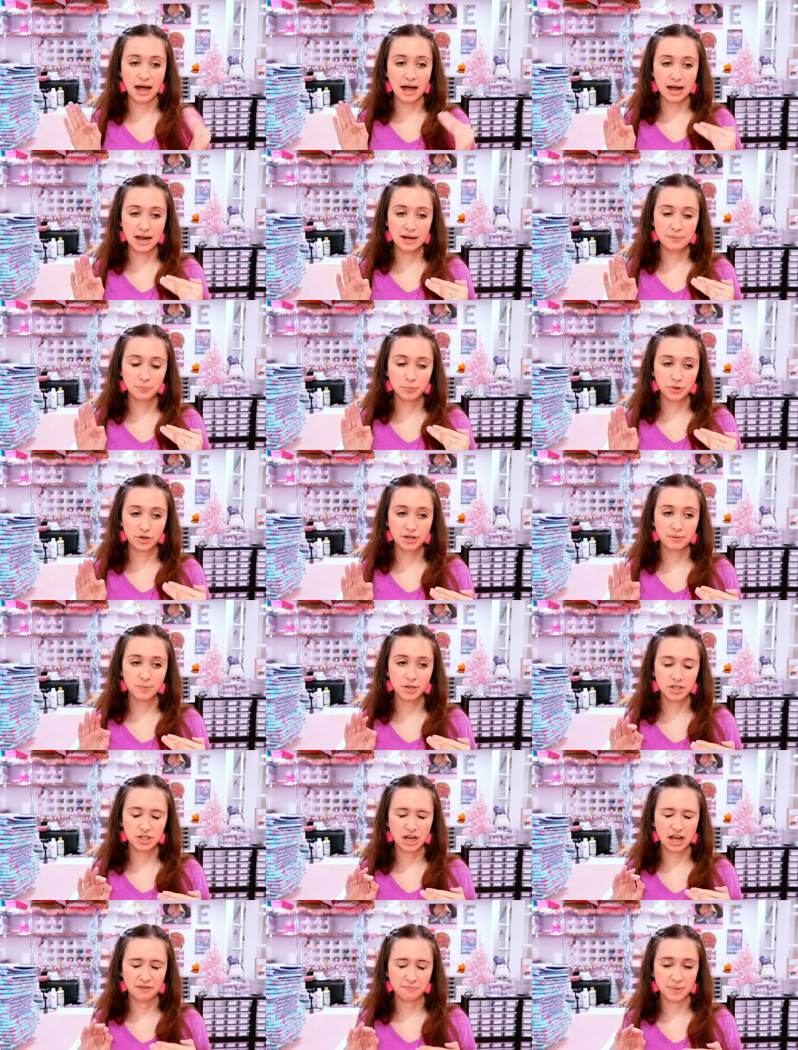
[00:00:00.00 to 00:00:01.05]
I pretty
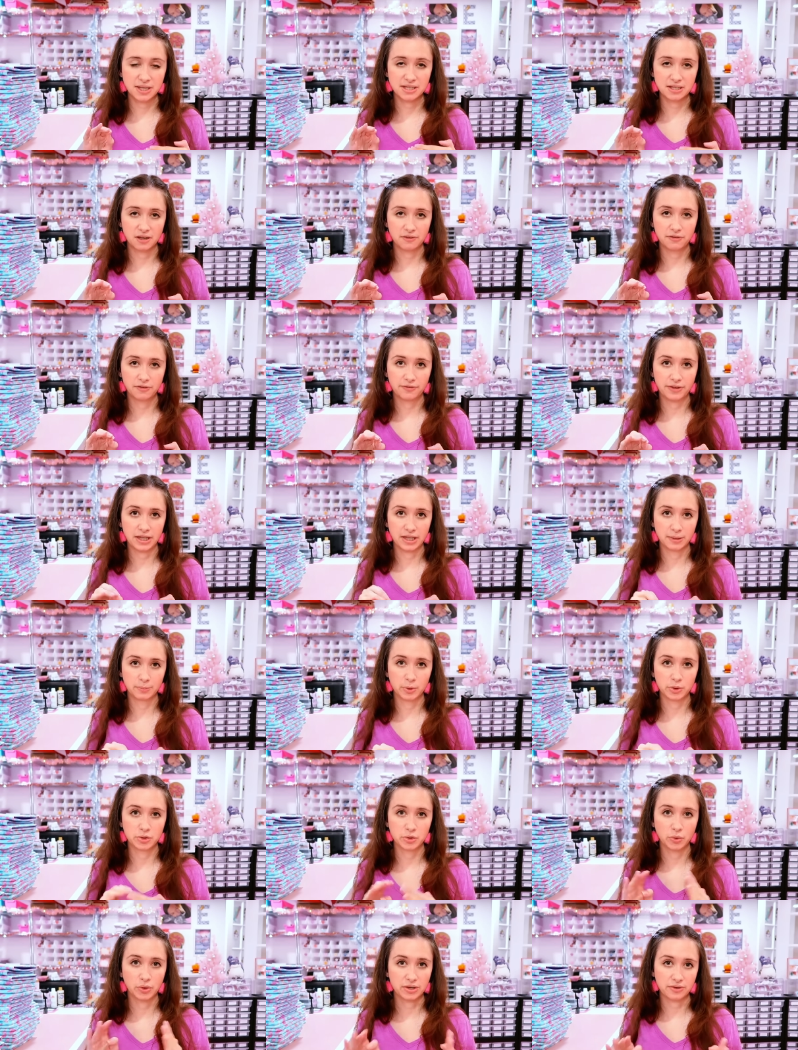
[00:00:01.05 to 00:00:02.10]
much have myself
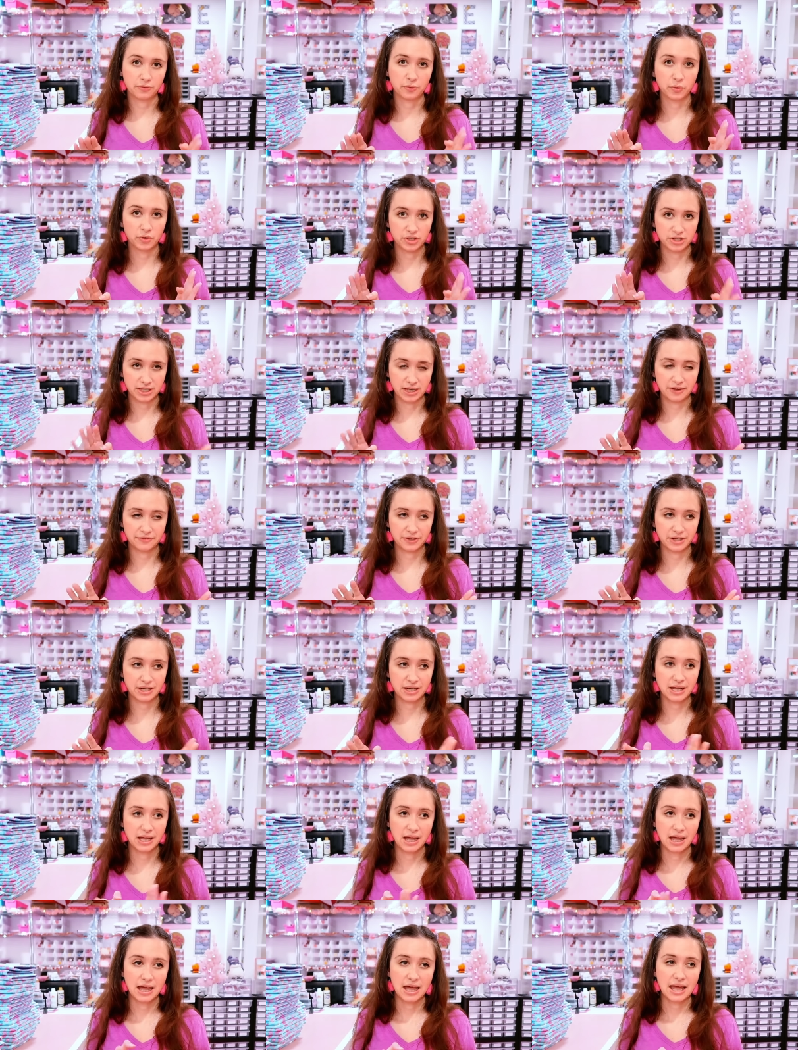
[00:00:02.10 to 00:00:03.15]
available 24
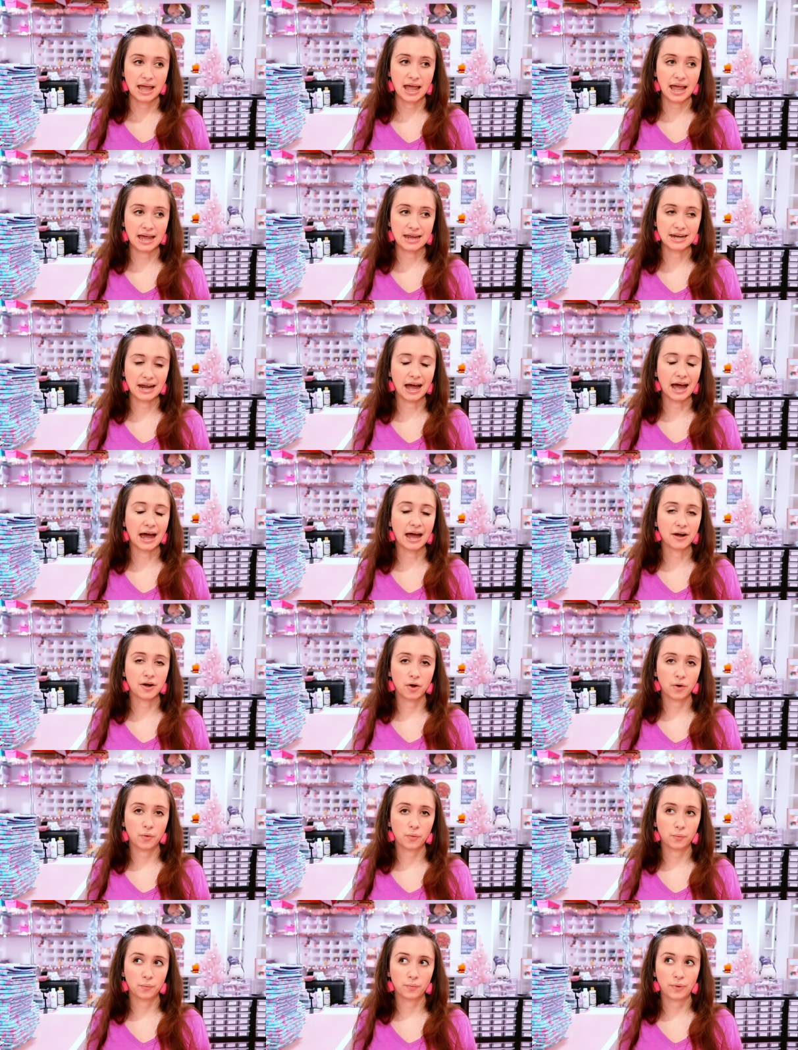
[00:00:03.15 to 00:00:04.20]
7 and I
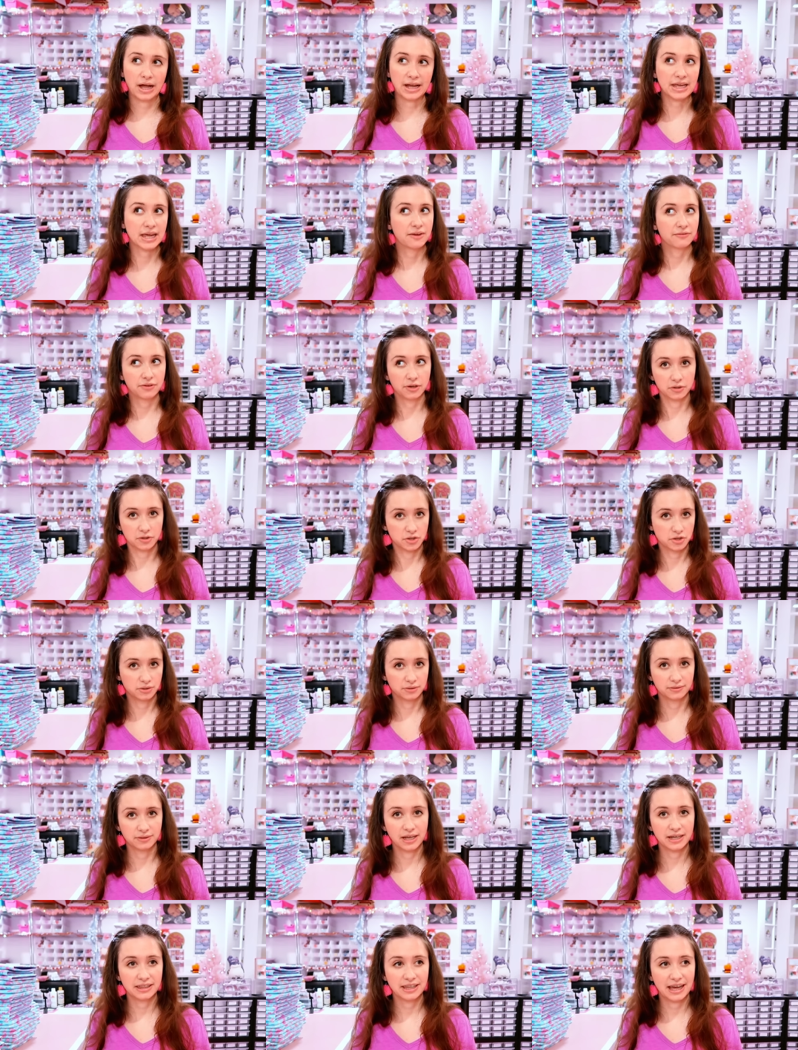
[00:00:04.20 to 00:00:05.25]
don't, I can't
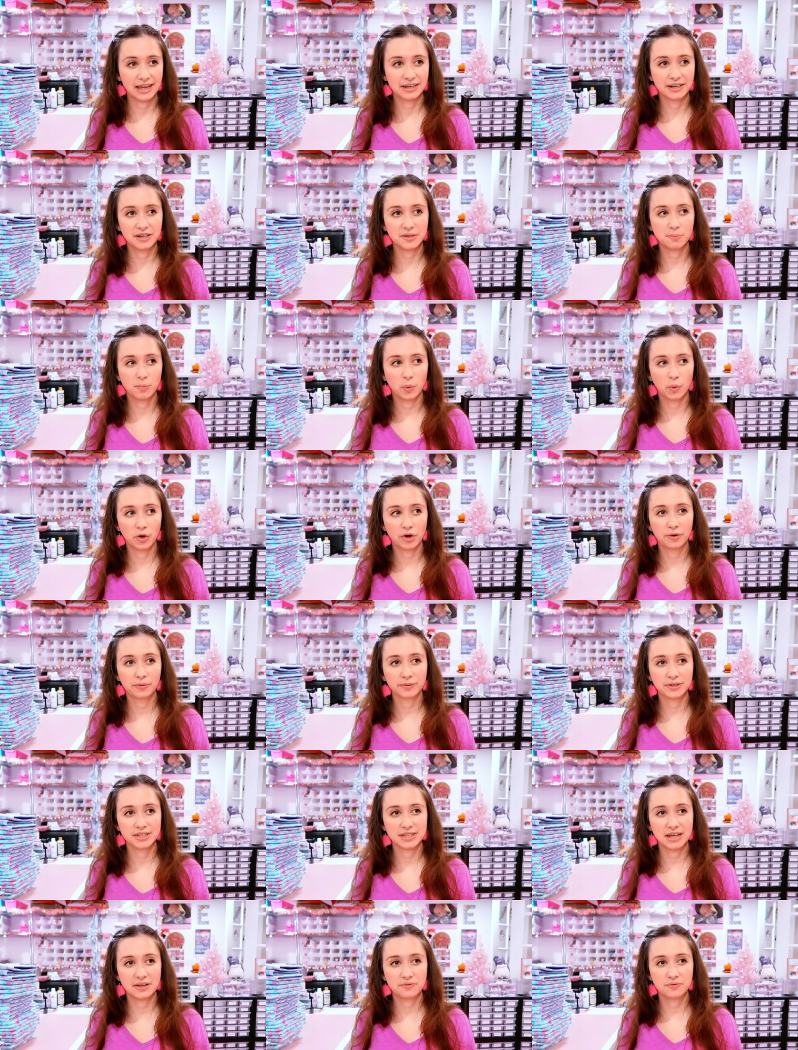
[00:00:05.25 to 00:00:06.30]
function like that anymore
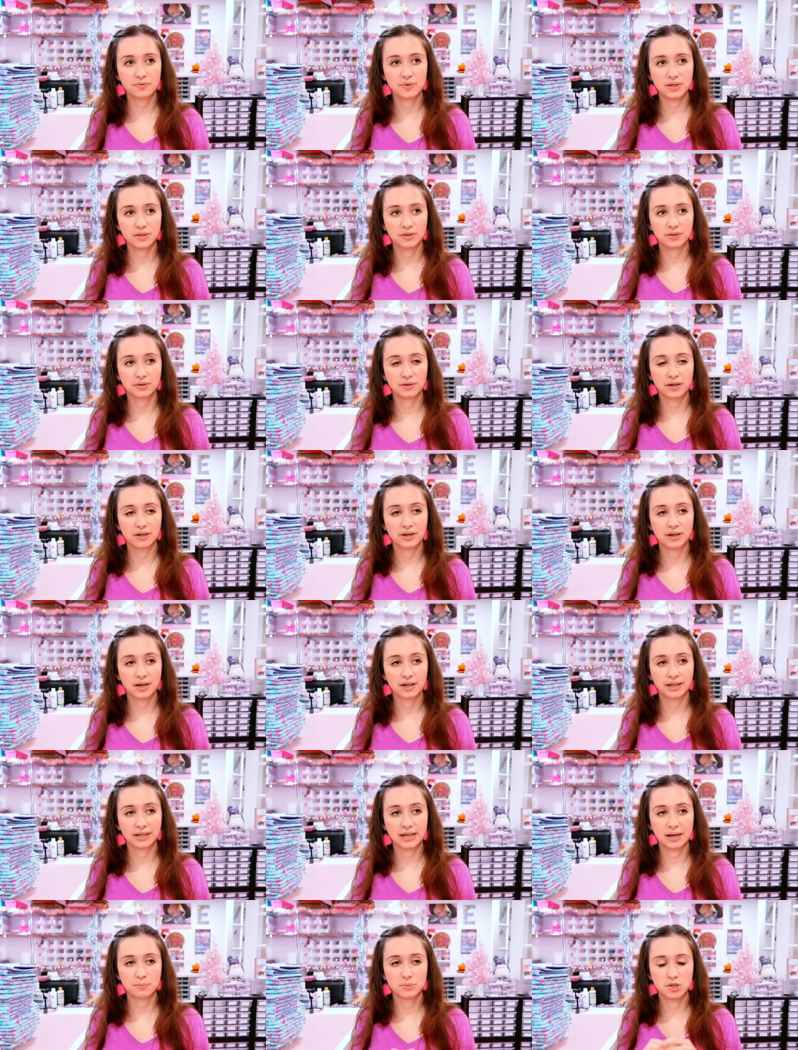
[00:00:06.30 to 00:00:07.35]
because I feel
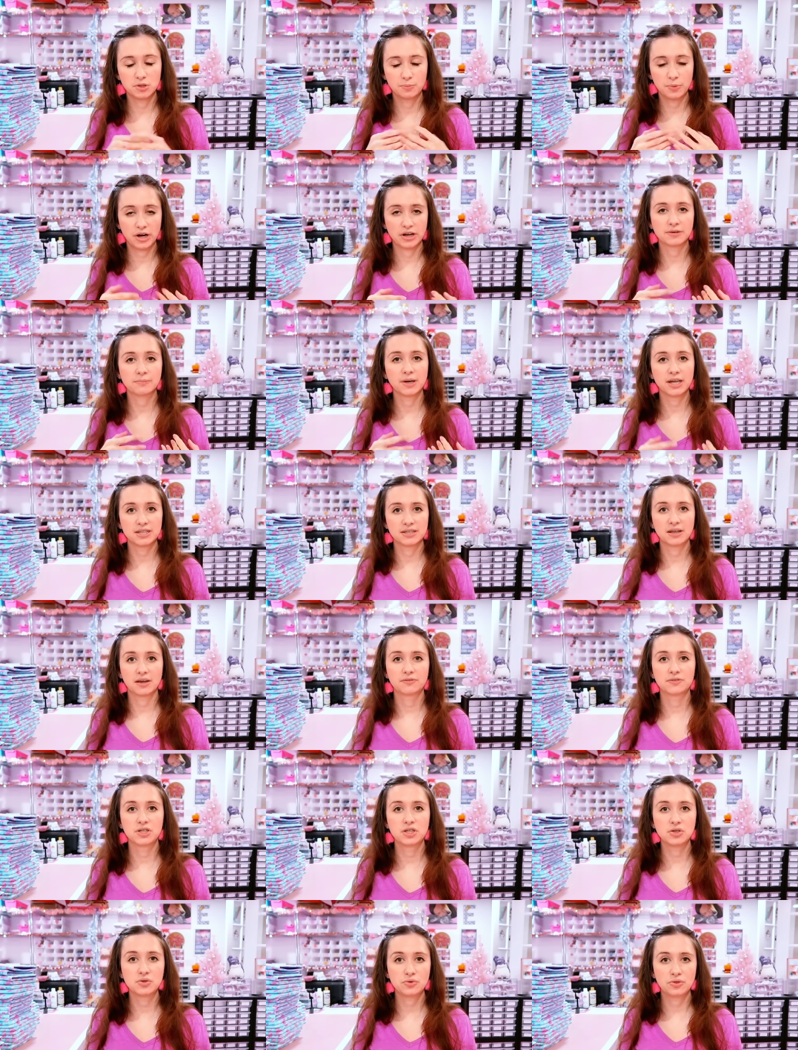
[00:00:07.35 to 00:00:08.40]
like I'm spreading
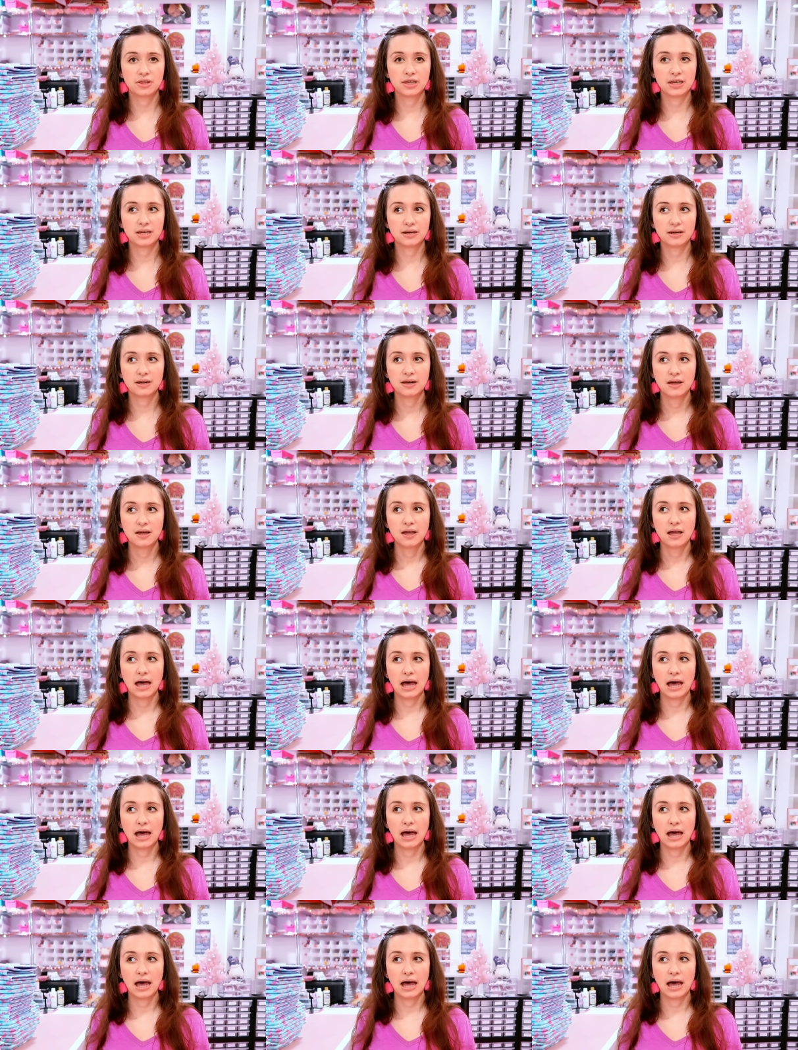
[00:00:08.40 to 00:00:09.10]
myself too thin.